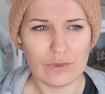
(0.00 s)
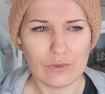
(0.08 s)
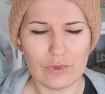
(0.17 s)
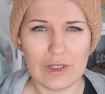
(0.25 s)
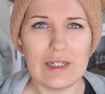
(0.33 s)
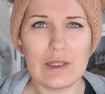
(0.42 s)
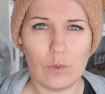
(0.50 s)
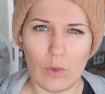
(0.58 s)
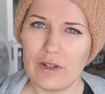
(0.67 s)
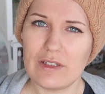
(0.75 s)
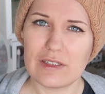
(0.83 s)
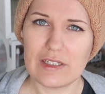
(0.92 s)
really
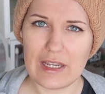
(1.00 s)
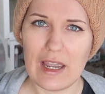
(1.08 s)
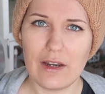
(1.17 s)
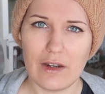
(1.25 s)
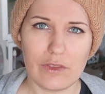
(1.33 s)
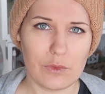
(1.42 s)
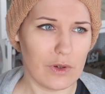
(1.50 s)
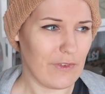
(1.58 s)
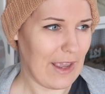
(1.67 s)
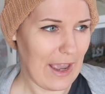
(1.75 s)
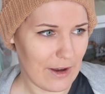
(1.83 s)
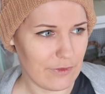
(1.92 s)
want to get another dwarf.
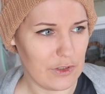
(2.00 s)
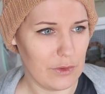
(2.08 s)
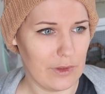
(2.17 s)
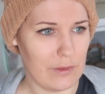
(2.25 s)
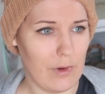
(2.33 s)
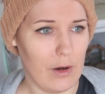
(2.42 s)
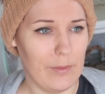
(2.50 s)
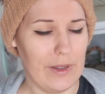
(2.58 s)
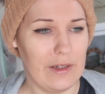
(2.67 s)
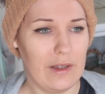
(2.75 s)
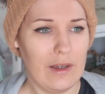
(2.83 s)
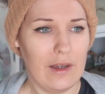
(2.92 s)
I have 2 at the moment.